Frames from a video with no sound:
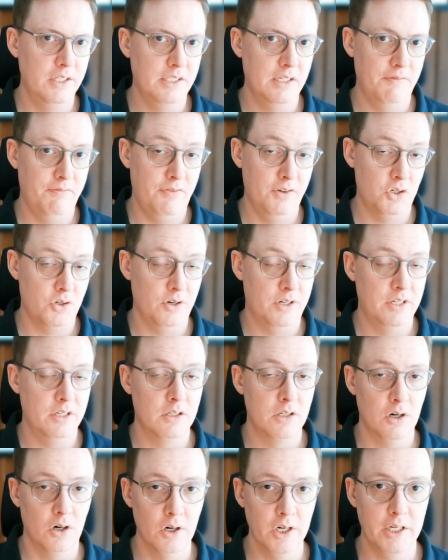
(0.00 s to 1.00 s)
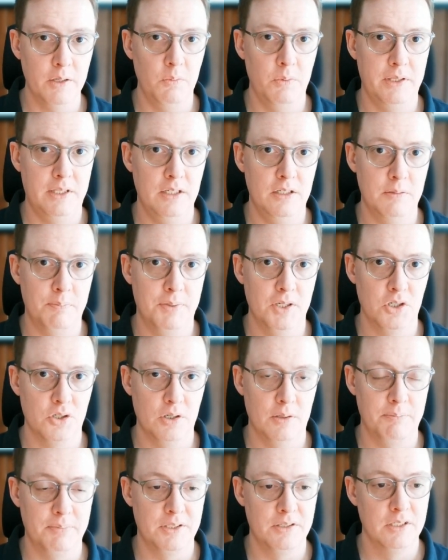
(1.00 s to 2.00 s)
that Fischer can target with these
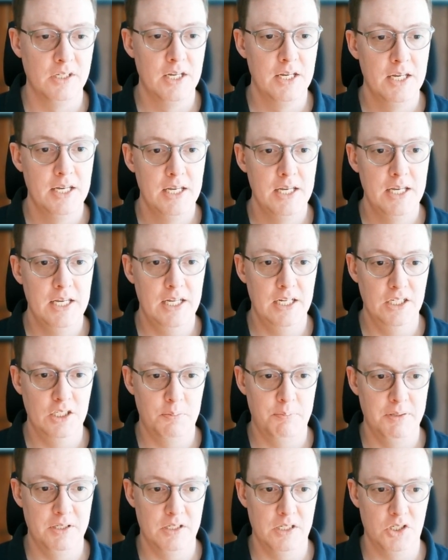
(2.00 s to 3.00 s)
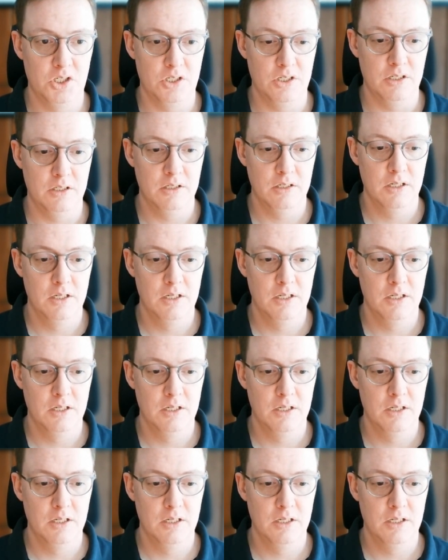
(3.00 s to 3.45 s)
bishops in his position,